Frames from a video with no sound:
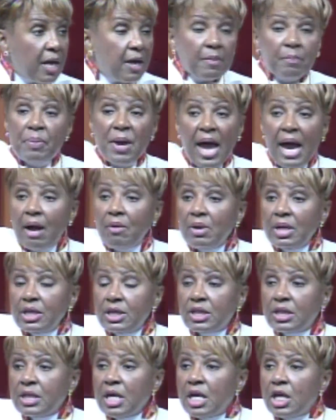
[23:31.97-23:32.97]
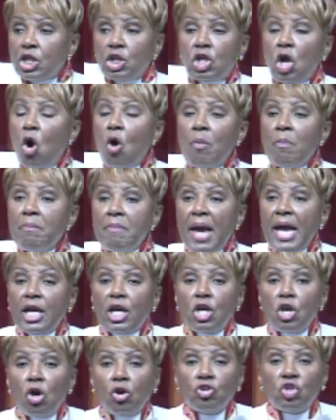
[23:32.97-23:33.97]
Parents, don't
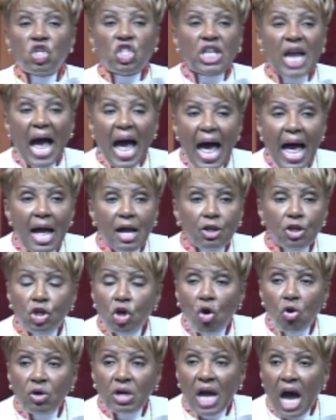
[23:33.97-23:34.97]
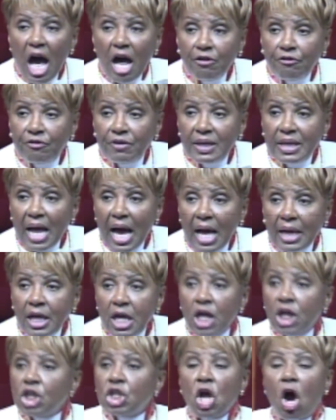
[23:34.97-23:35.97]
make your child your confidant
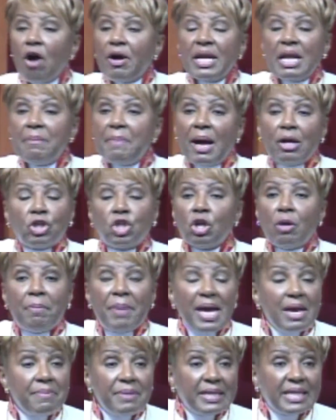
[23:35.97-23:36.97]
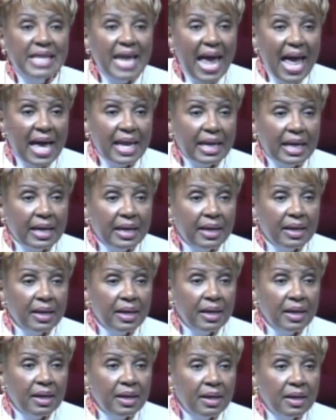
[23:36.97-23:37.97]
talking about your baby's daddy.
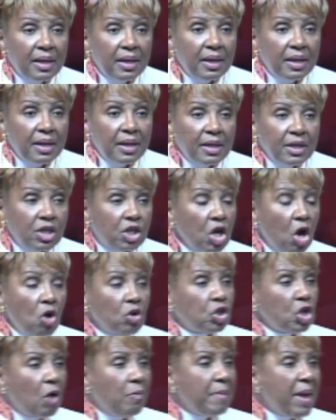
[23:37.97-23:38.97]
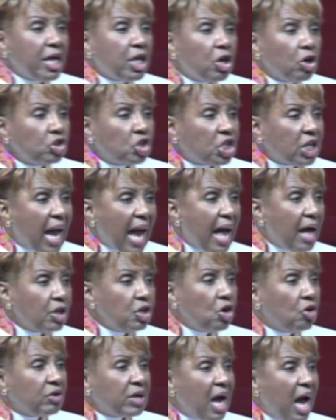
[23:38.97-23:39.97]
Don't make your child
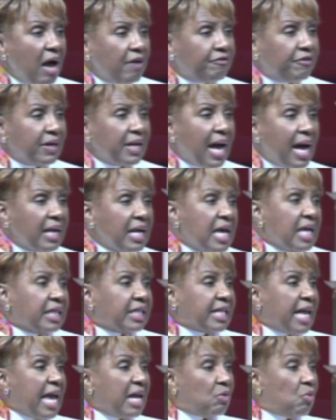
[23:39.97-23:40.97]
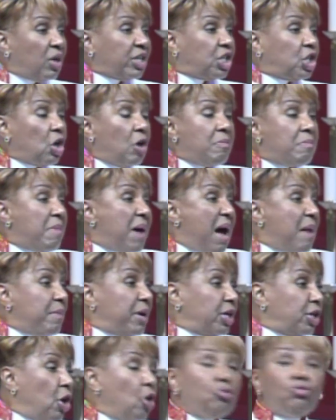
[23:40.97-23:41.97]
your confidant saying what your
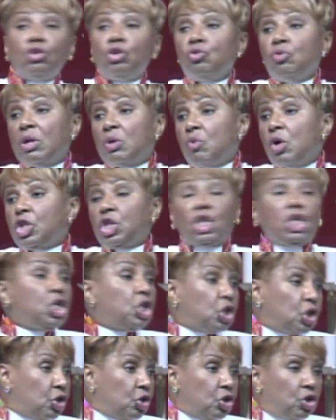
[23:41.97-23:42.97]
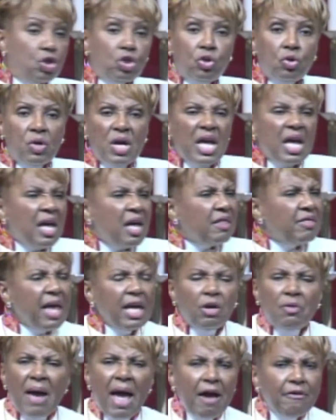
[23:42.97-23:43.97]
mama don't do and what she should do. They
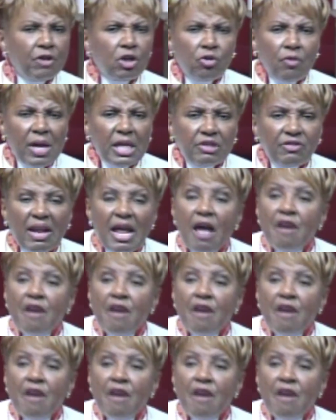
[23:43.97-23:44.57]
don't have grace.